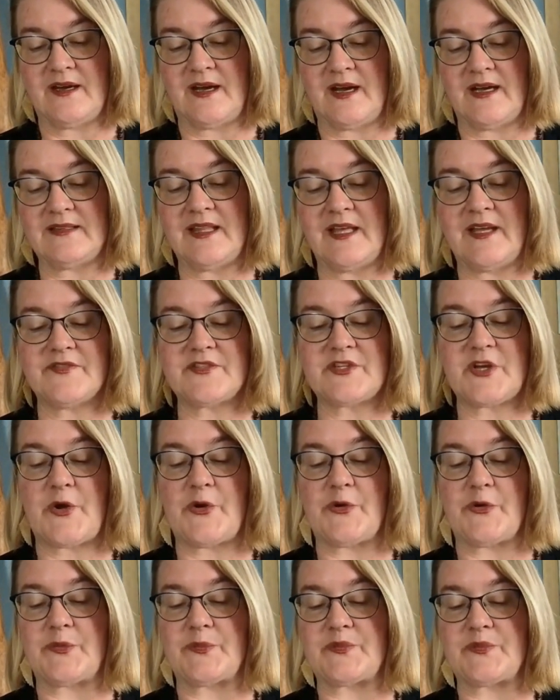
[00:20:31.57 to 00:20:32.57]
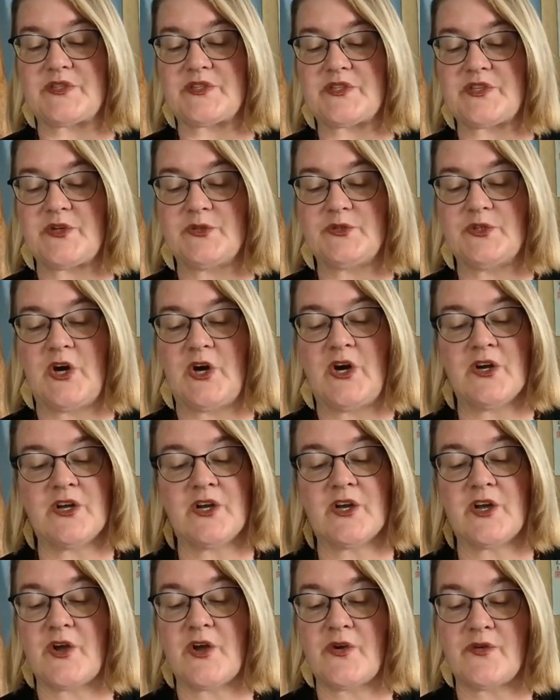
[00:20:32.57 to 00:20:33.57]
I left home so long
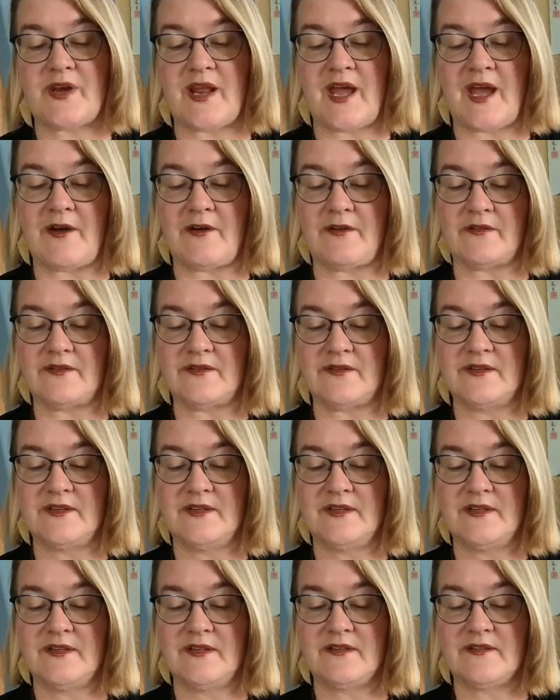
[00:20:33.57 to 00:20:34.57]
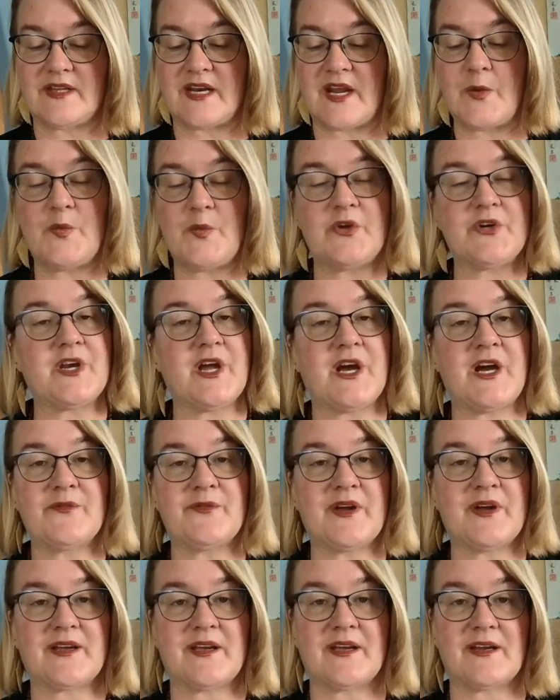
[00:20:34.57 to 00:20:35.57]
ago now that I would not
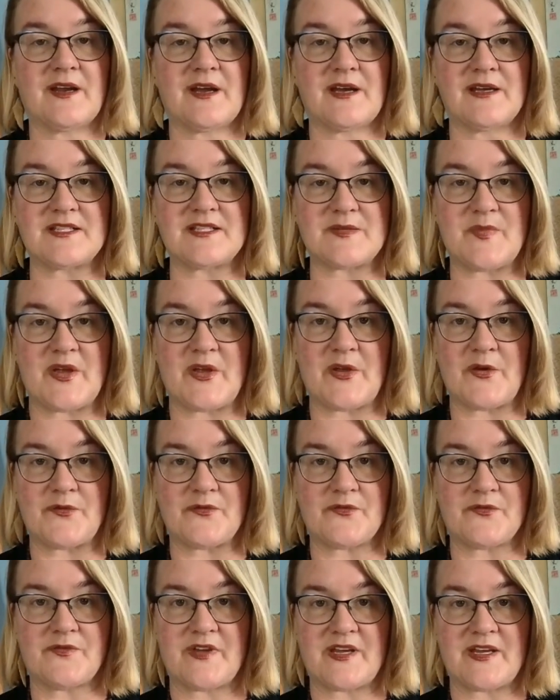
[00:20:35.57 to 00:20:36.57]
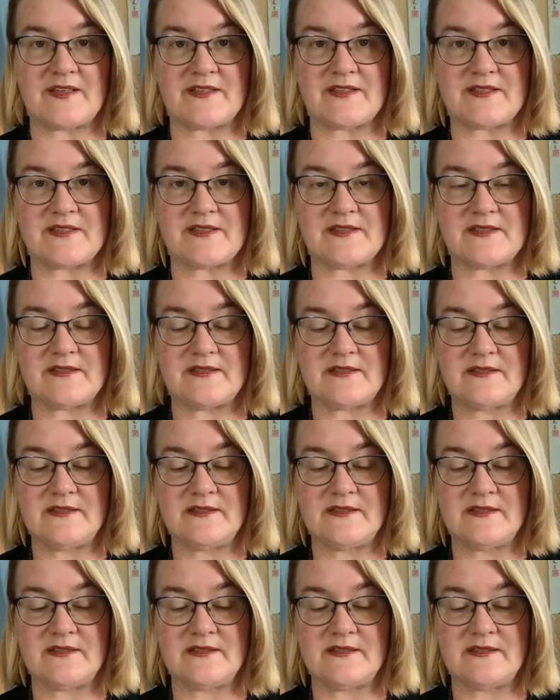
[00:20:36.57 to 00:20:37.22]
recognize my own face.